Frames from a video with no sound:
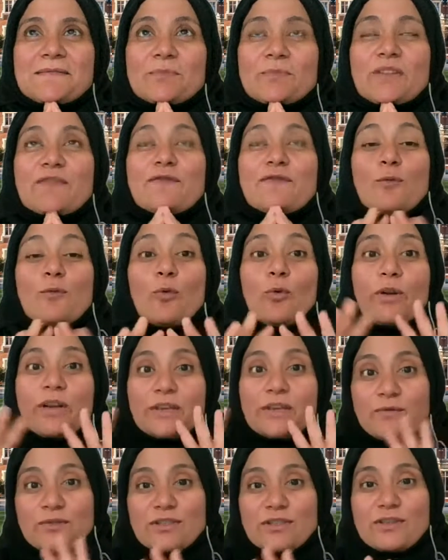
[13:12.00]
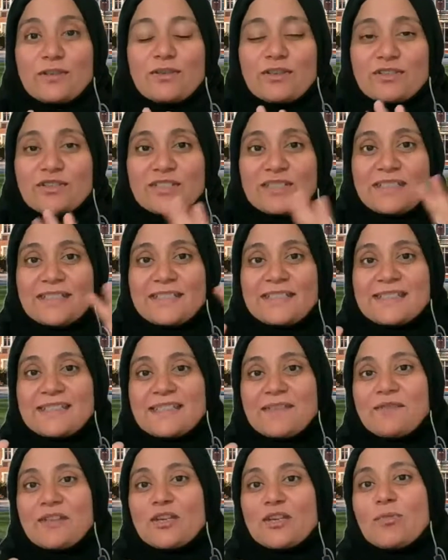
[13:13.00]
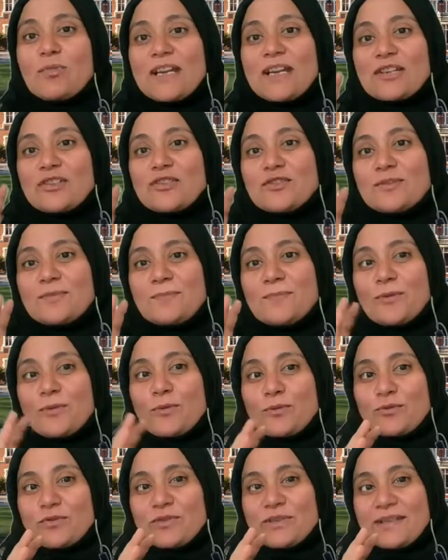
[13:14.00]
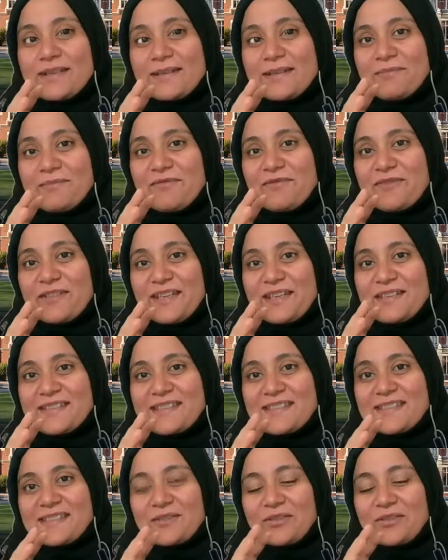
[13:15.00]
before it was launched, let's say we go back to the prototype phase,